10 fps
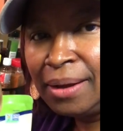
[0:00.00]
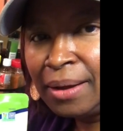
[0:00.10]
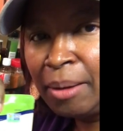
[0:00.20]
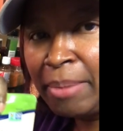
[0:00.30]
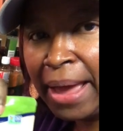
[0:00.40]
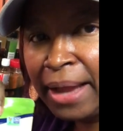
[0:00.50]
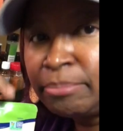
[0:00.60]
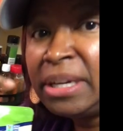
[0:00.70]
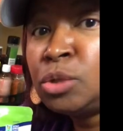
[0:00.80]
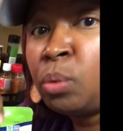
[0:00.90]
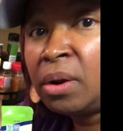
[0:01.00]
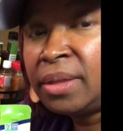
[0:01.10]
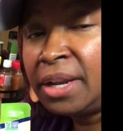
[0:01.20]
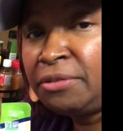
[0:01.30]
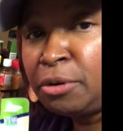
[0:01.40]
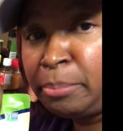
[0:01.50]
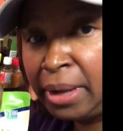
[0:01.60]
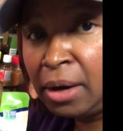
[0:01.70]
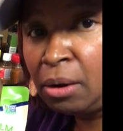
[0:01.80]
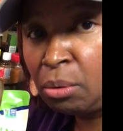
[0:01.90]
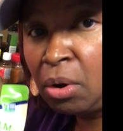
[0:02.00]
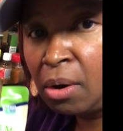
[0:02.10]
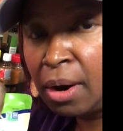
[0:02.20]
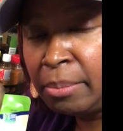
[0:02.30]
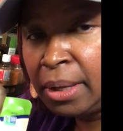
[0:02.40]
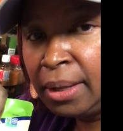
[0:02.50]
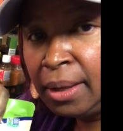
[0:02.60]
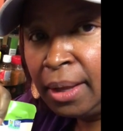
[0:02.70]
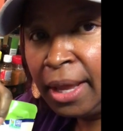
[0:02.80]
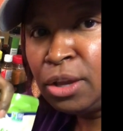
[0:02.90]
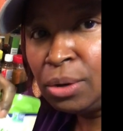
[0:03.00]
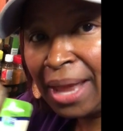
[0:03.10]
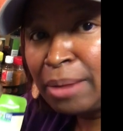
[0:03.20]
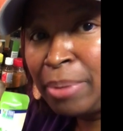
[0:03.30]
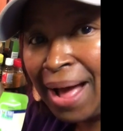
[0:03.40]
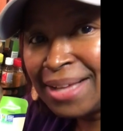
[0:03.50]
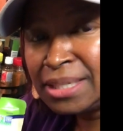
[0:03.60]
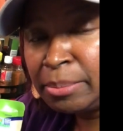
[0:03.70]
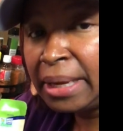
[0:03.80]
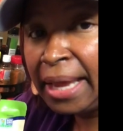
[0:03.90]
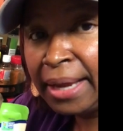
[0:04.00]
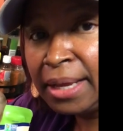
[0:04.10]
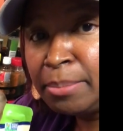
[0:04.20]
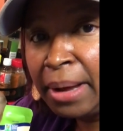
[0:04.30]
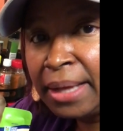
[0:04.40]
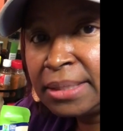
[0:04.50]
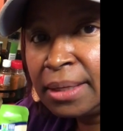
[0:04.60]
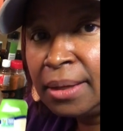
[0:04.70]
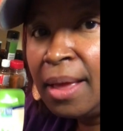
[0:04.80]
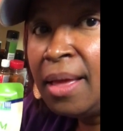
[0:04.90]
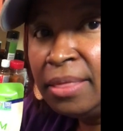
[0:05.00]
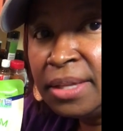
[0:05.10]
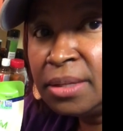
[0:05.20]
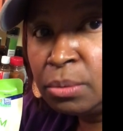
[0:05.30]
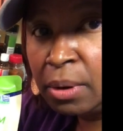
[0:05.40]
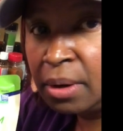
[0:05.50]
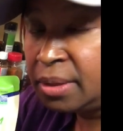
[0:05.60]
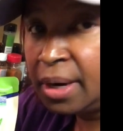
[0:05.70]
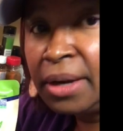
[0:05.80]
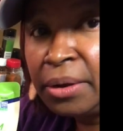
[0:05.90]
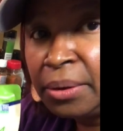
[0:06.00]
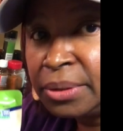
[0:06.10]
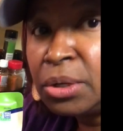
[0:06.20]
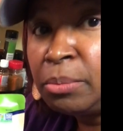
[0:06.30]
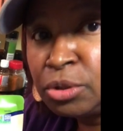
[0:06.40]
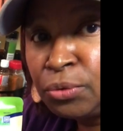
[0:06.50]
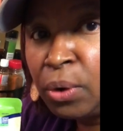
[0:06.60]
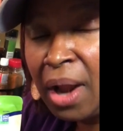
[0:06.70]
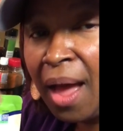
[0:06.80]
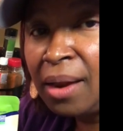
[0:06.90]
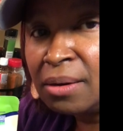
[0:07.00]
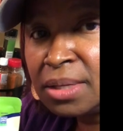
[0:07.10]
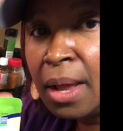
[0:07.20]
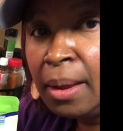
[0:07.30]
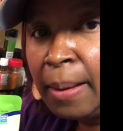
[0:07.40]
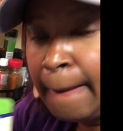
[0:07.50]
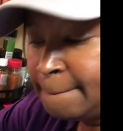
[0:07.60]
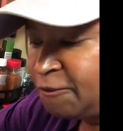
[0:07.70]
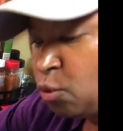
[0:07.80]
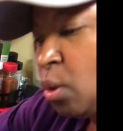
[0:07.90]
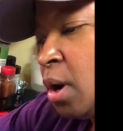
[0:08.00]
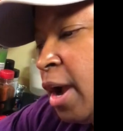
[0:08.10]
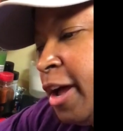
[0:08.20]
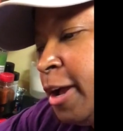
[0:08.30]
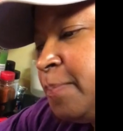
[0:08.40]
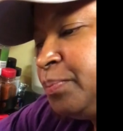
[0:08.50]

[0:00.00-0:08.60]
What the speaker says: a bag. But it's worth it if you're being low carb and you like pasta but can't eat pasta. This is worth it. I know it's almost $4 for how